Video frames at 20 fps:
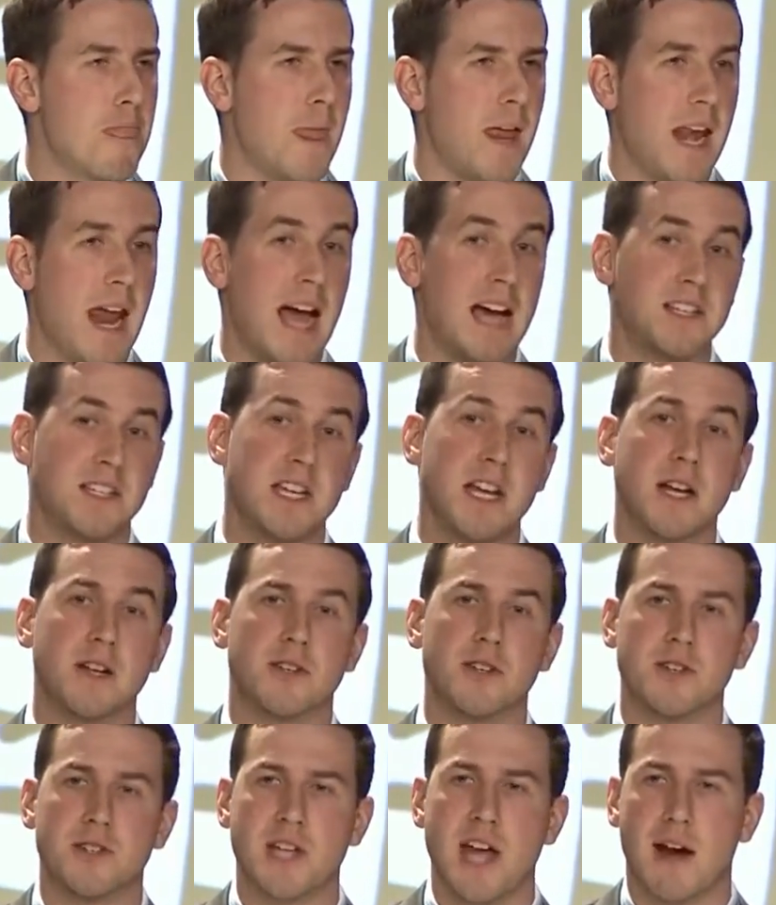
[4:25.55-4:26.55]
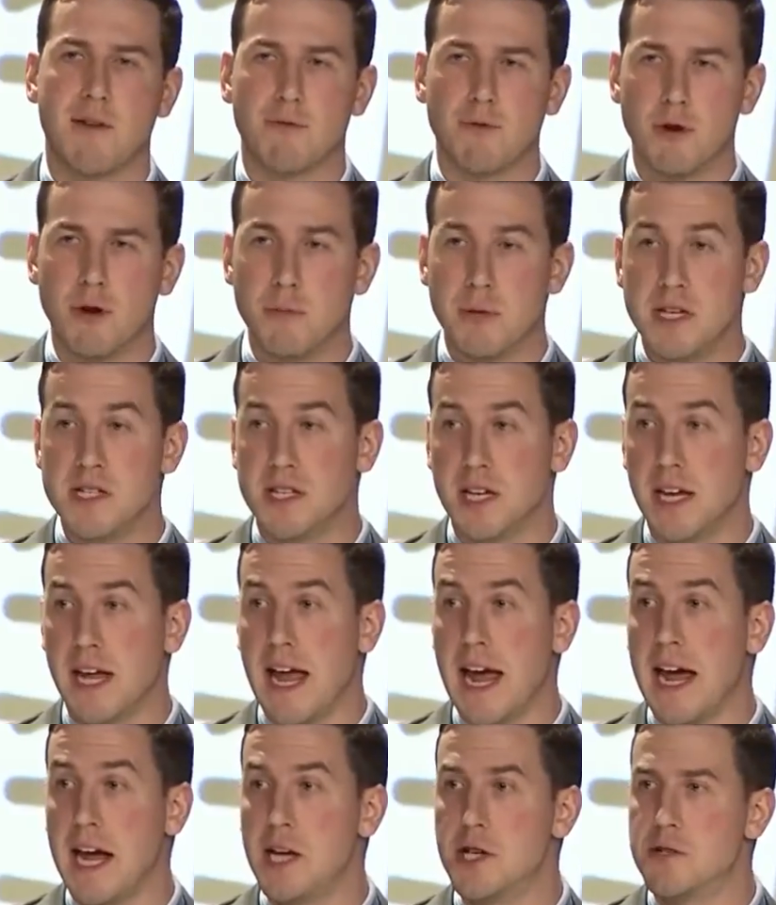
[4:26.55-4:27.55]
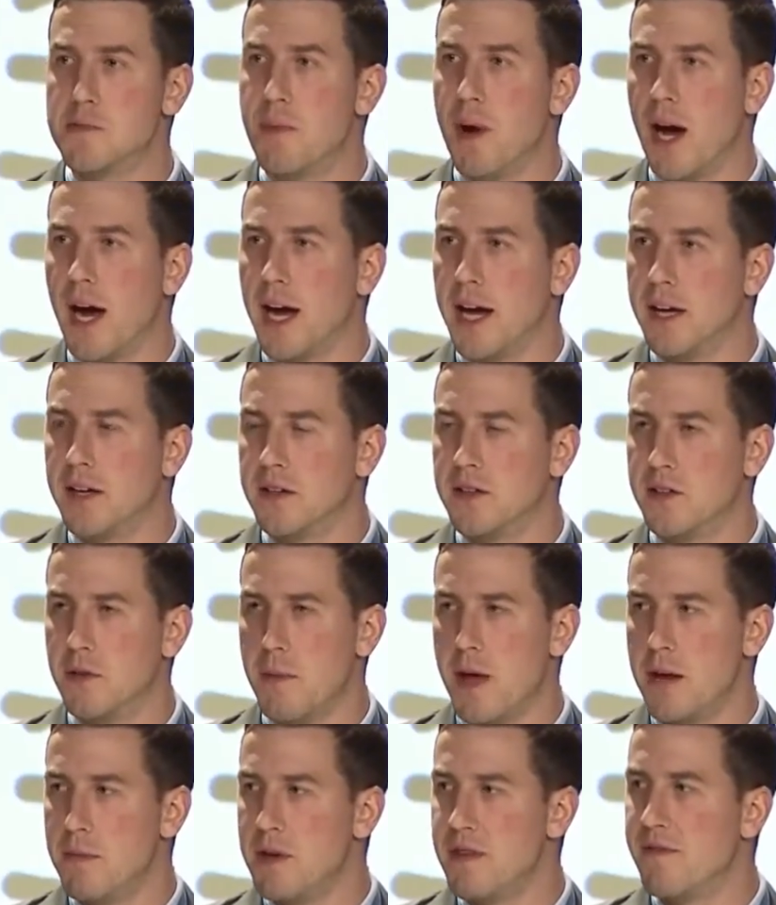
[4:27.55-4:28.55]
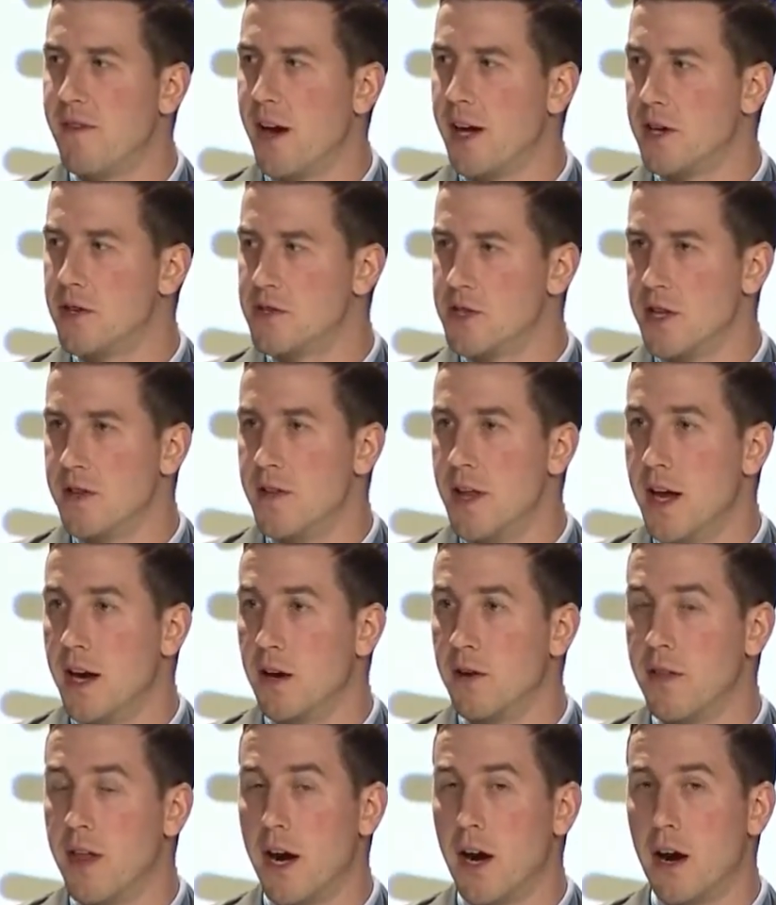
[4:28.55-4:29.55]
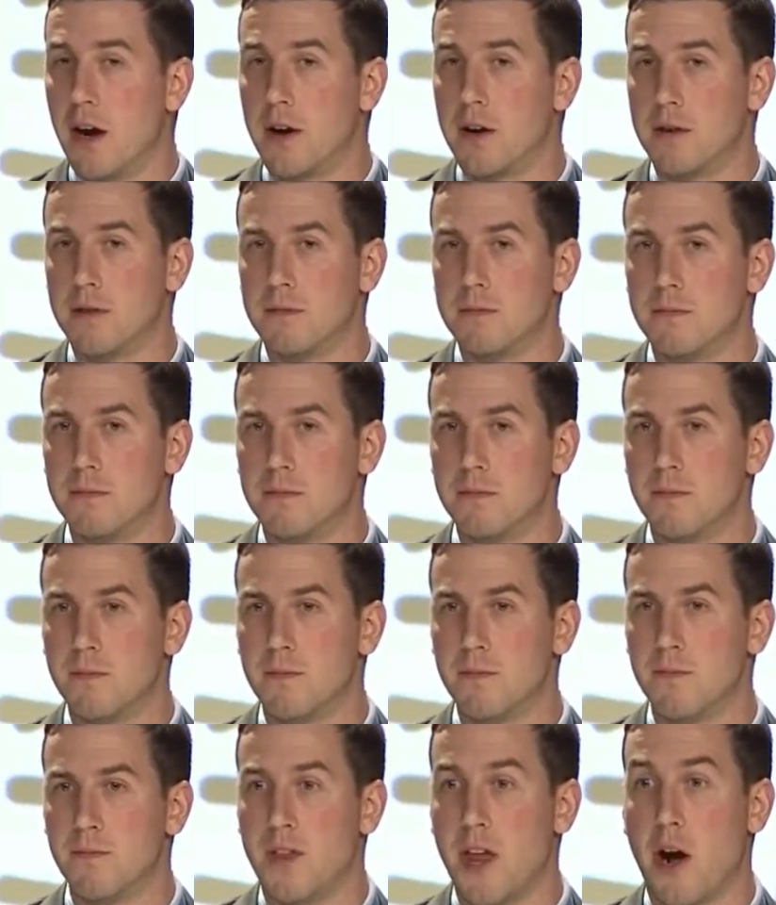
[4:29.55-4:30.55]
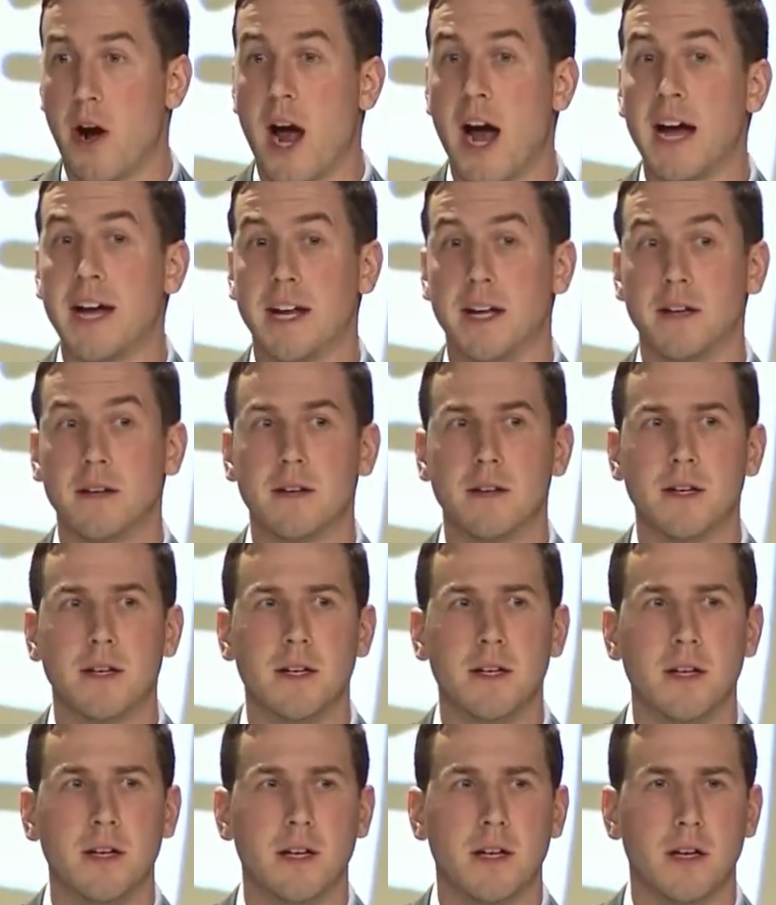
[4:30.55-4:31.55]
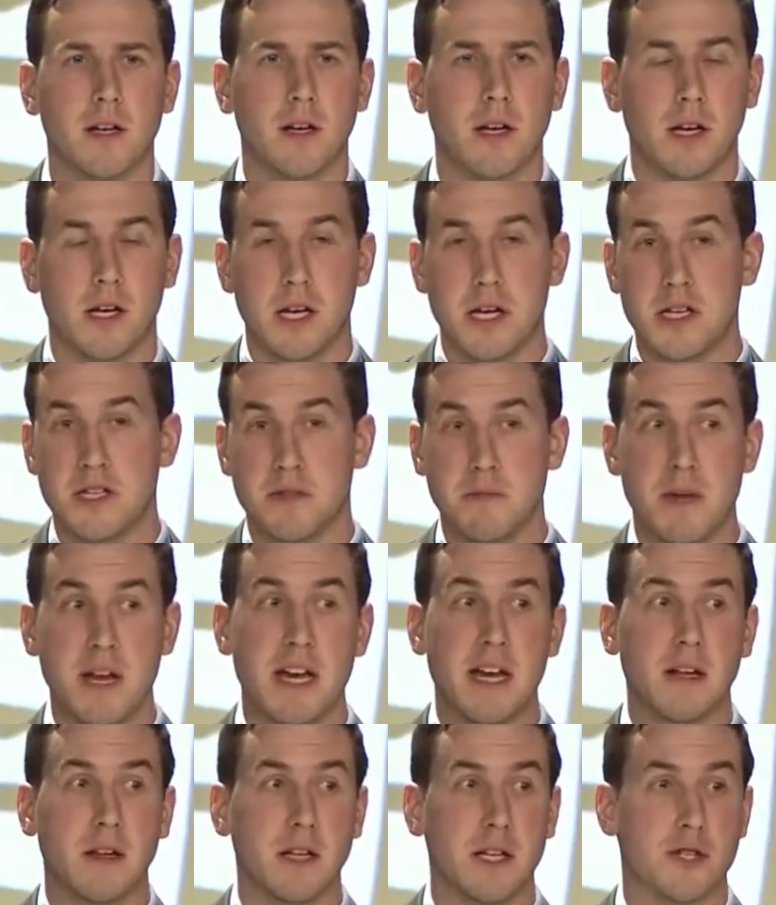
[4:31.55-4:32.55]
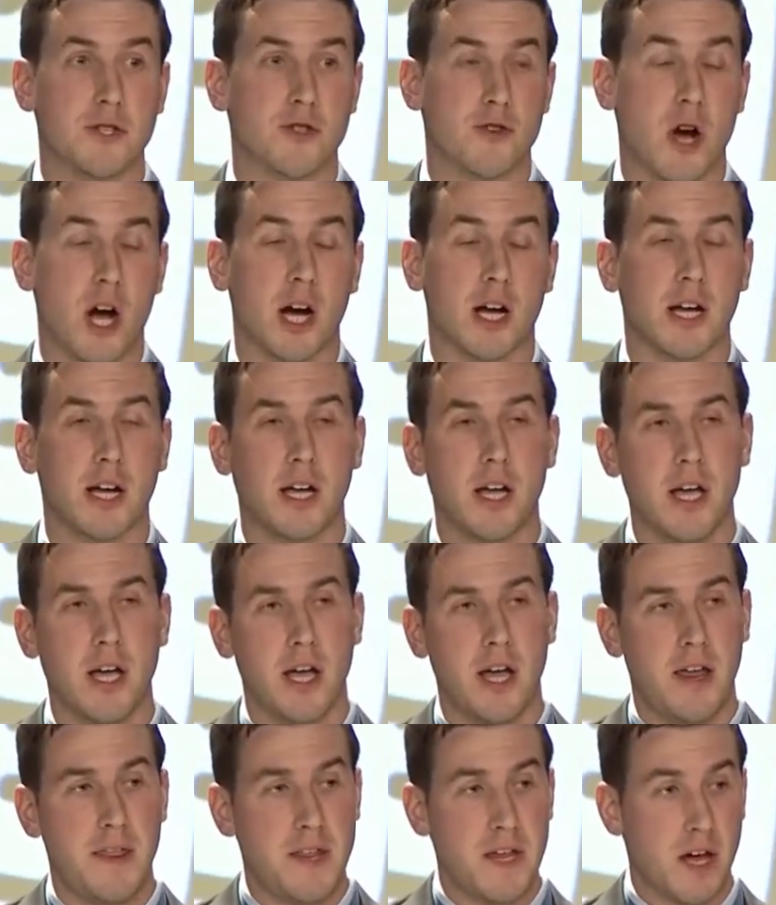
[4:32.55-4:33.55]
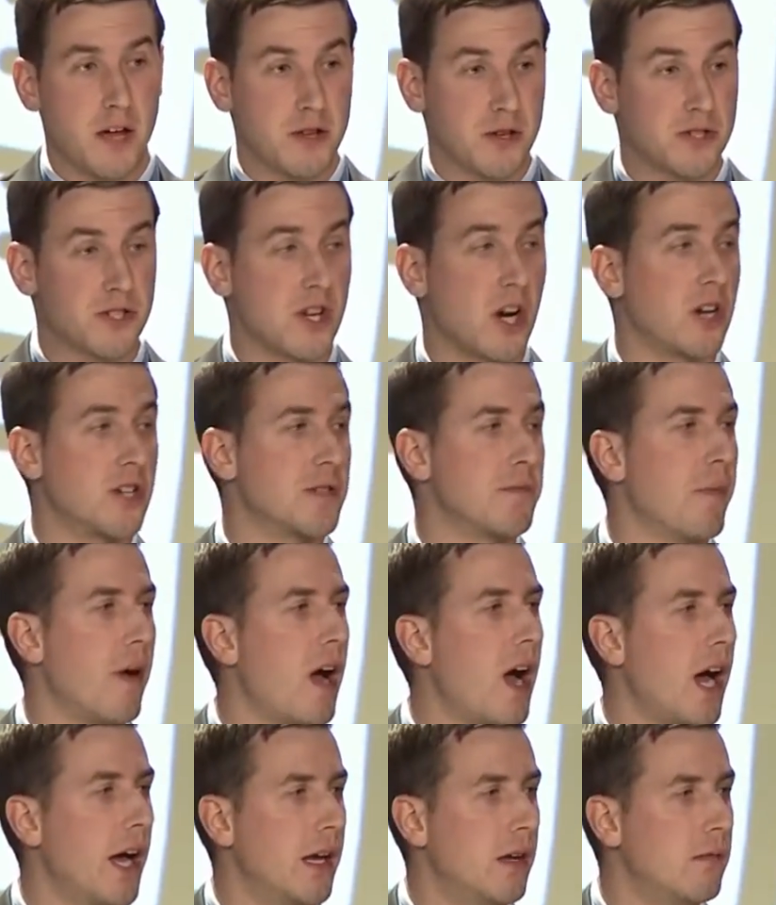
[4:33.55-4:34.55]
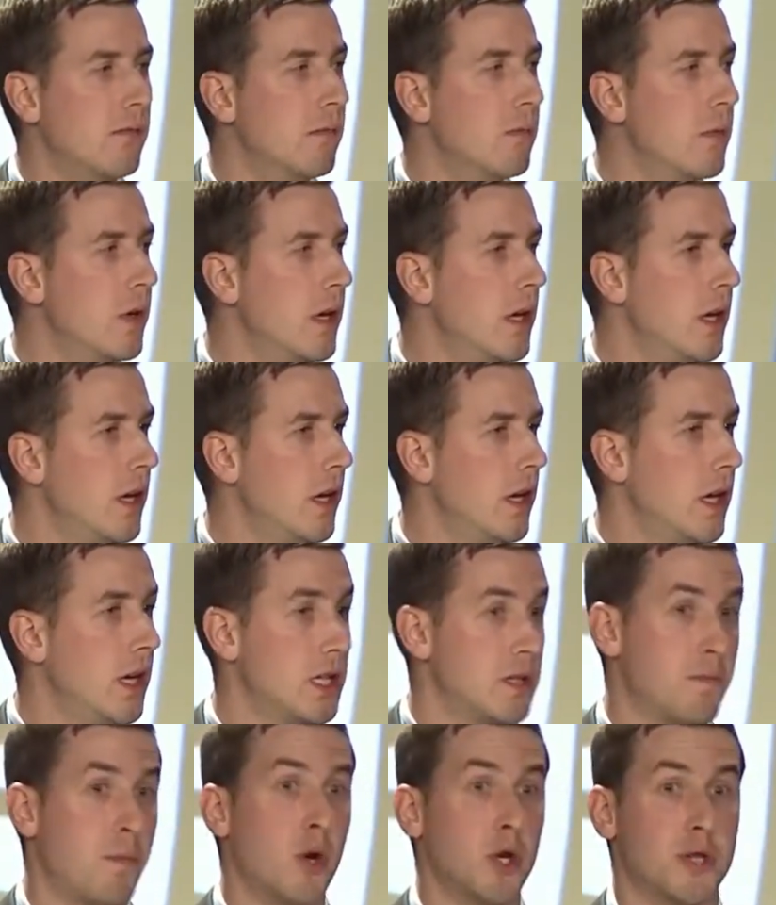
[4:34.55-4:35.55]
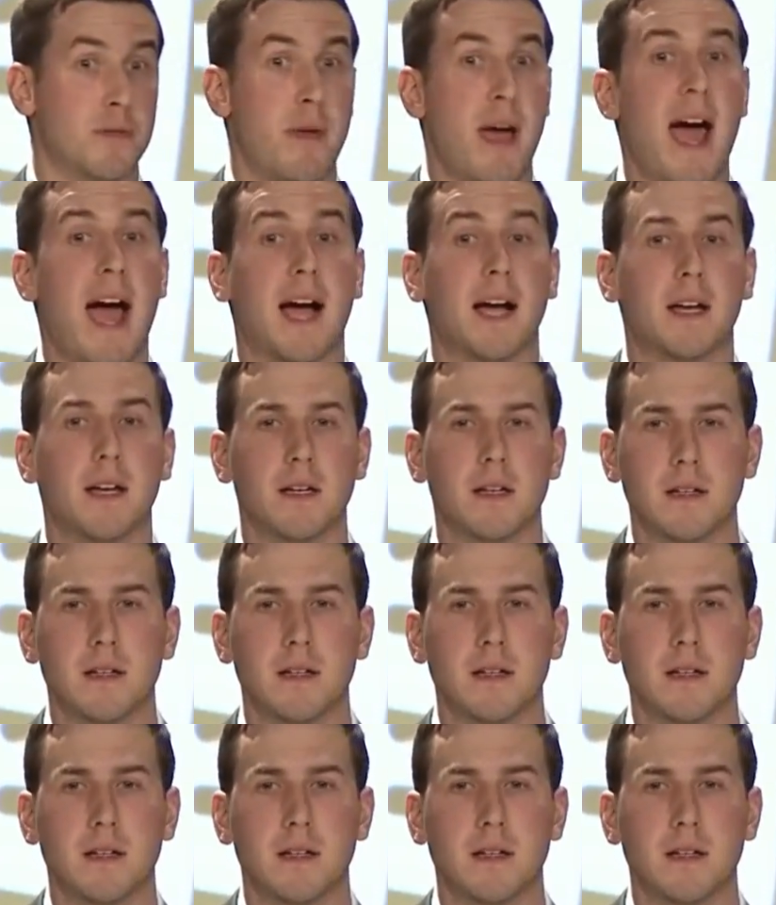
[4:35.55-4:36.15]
And as he enters that room, he's engaged by some enemy fighters in there that are hiding. And he's immediately struck, and the other sergeant behind him is pushed back.